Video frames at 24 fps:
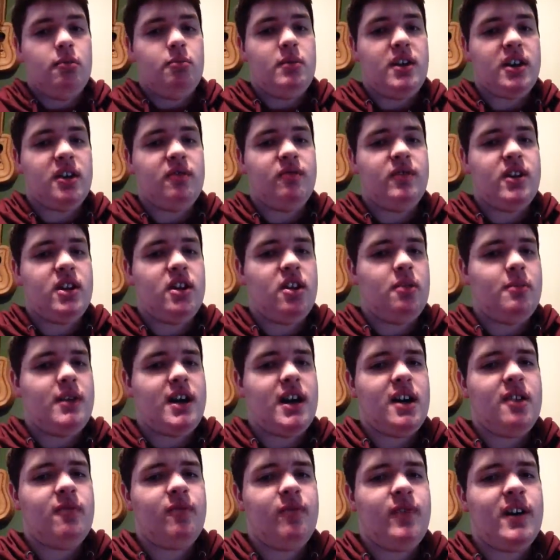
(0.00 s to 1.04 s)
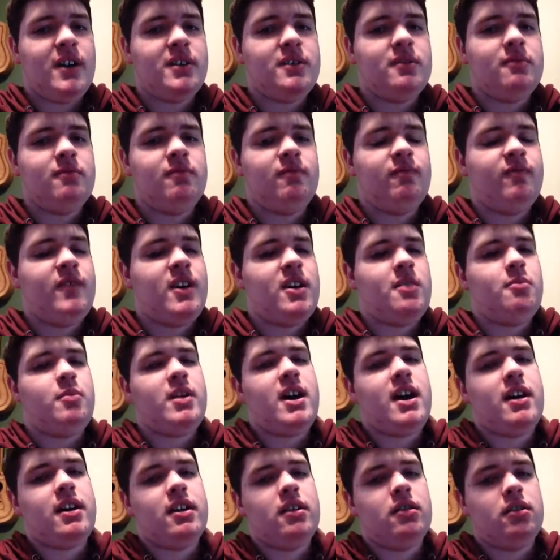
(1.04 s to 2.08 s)
make a video about it, vent vent
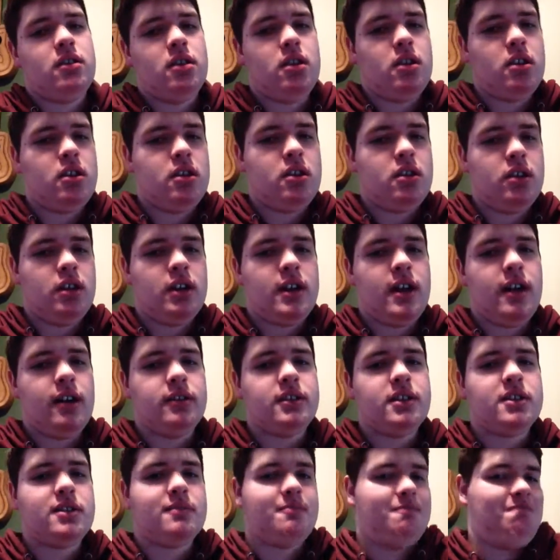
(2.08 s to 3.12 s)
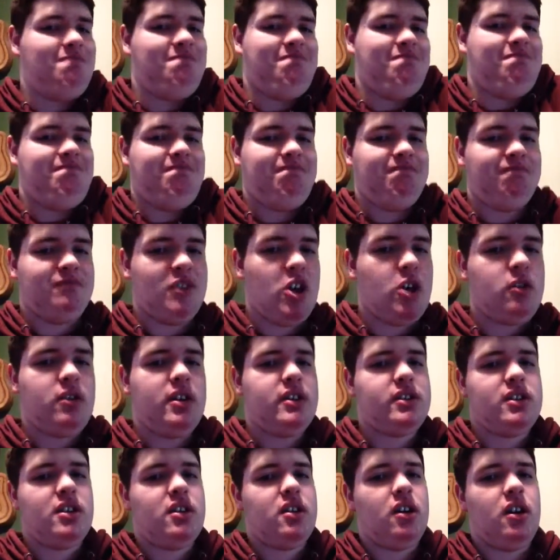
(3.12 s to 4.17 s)
about it. You know, just no
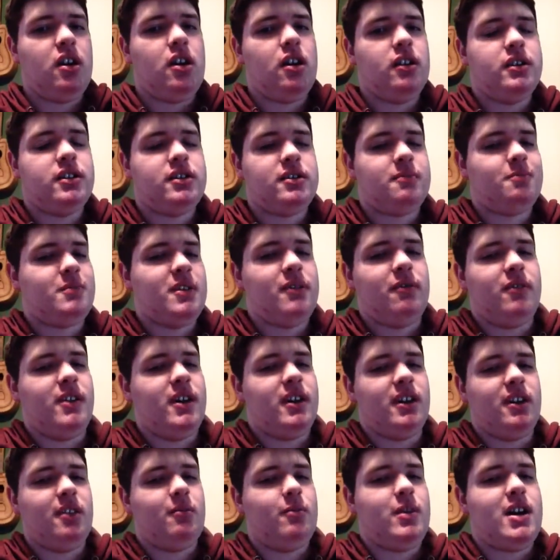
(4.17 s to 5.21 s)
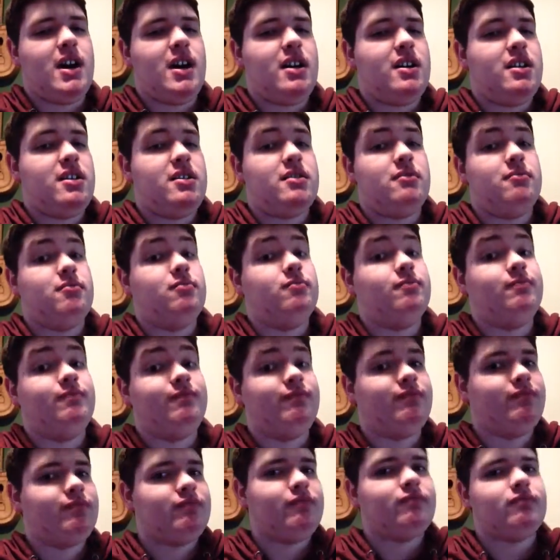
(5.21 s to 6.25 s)
reason at all. Just been thinking about it and
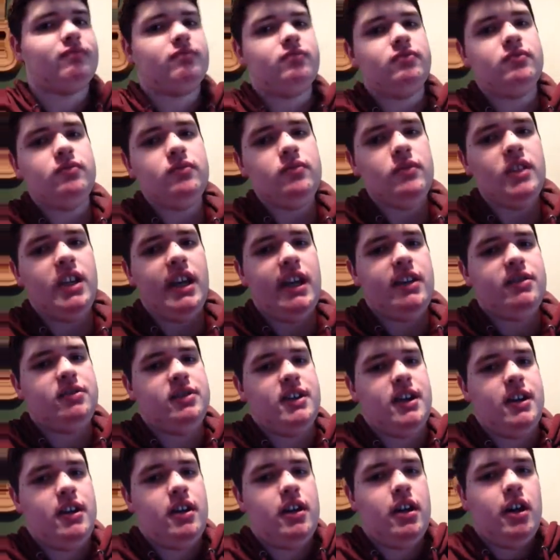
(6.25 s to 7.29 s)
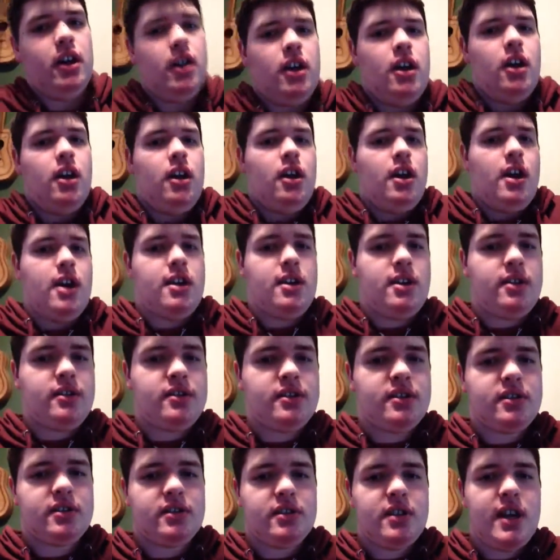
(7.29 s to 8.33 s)
can't stand it. And
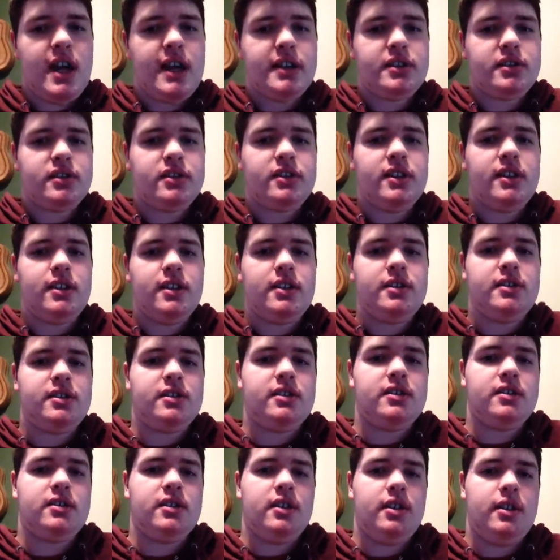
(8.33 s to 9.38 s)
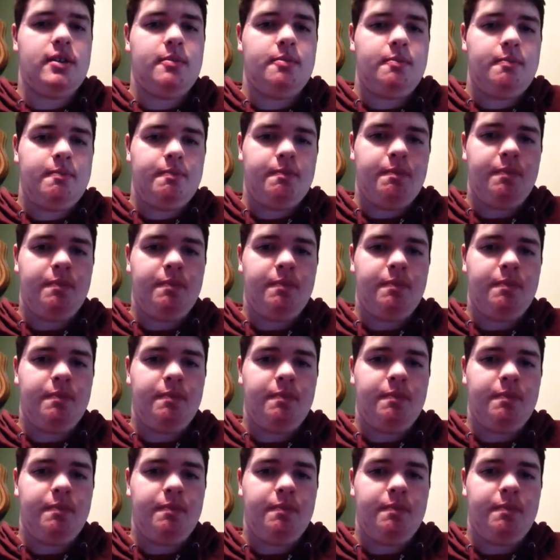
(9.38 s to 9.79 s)
it's has and it's the